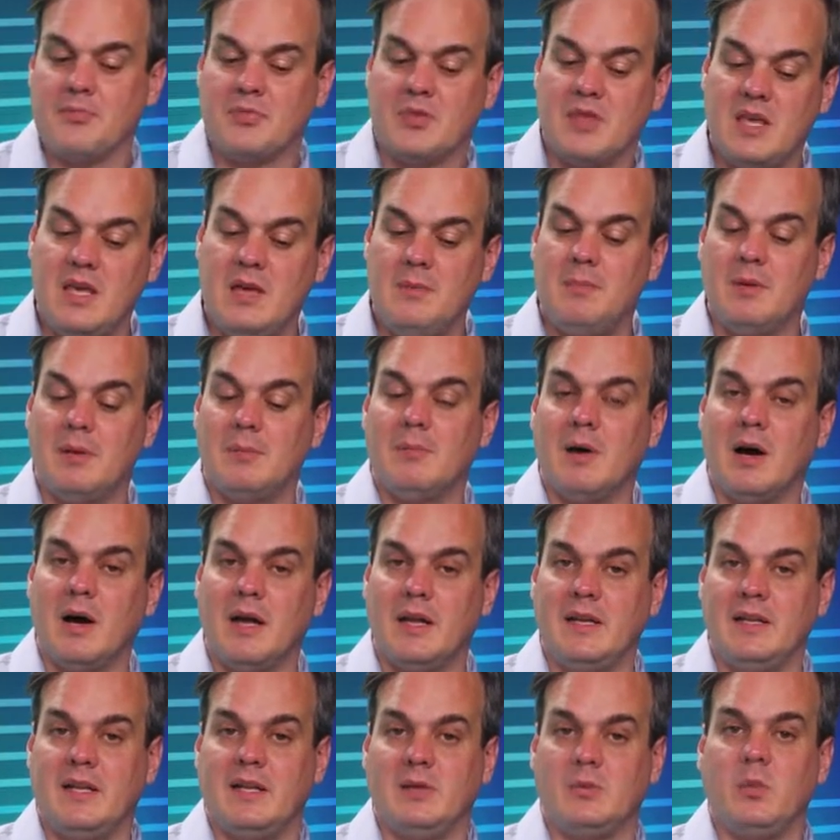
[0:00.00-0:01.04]
Keep in
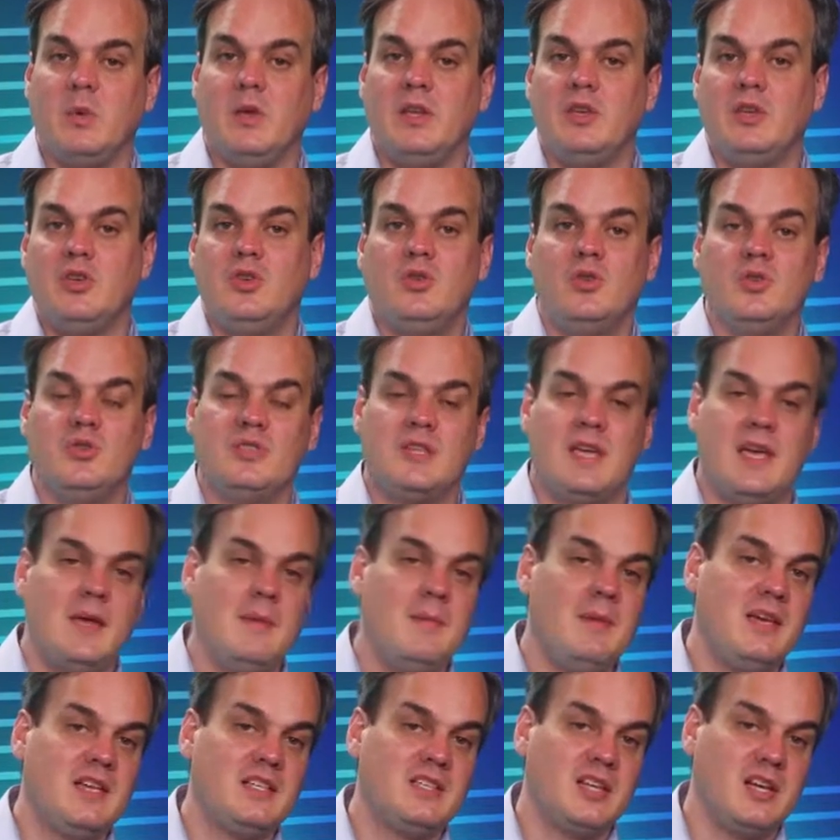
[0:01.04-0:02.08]
mind that when you use a
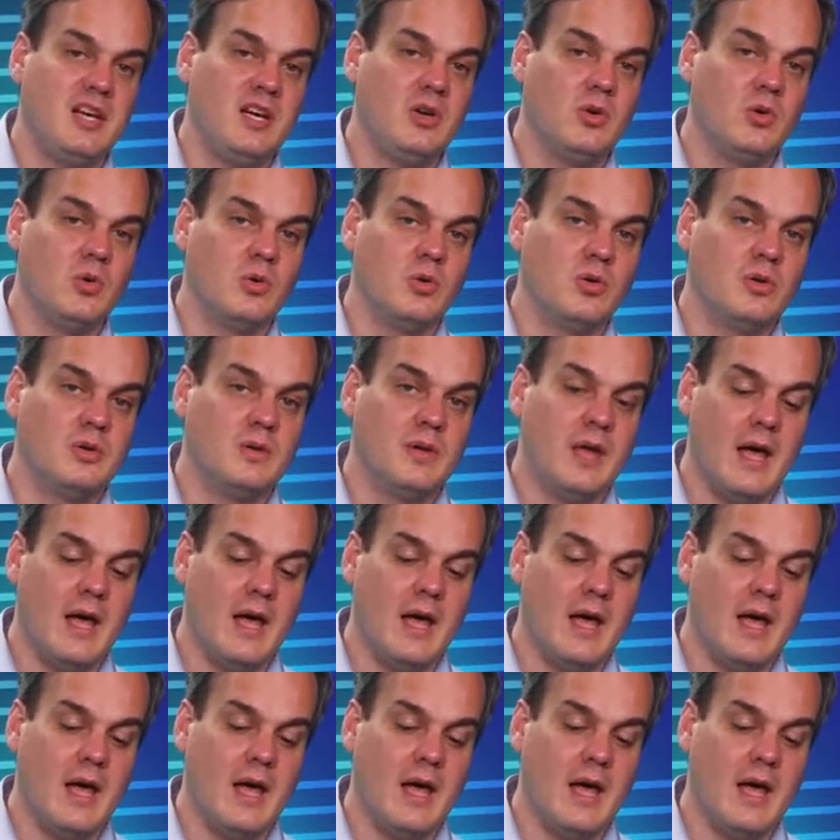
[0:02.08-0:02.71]
MX record,